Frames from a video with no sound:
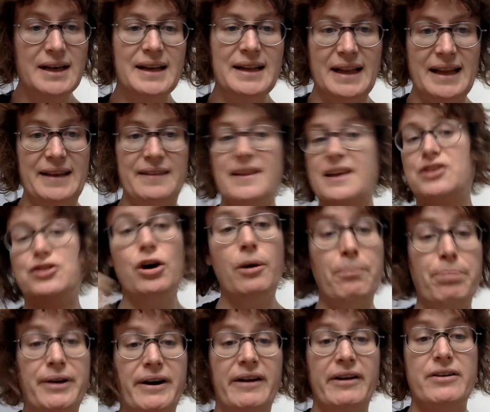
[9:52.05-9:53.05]
Like, their
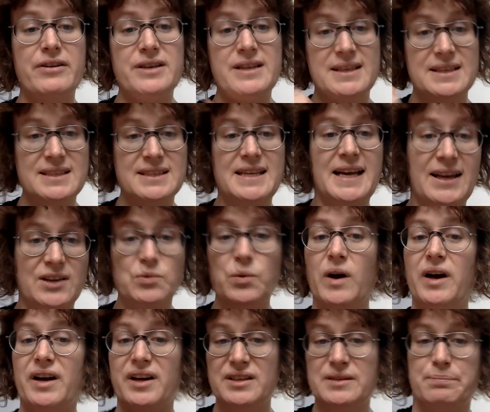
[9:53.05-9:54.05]
top priority is sex
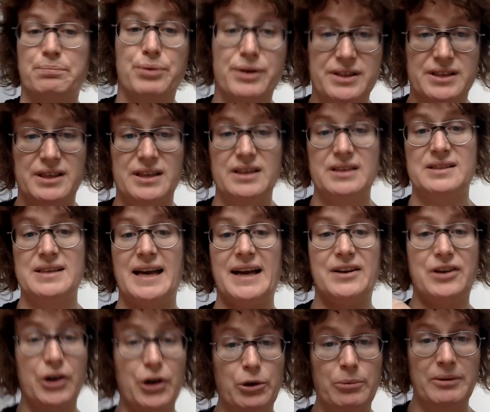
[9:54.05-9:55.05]
workers, prisoners,
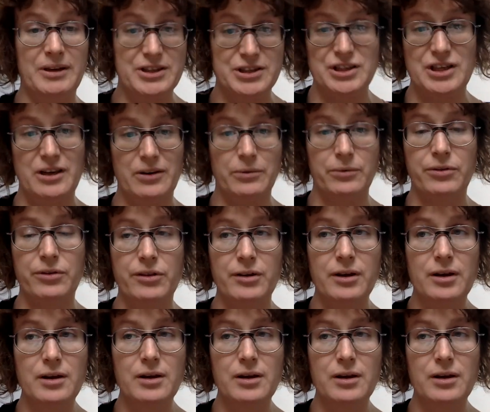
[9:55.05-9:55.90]
and homeless youth.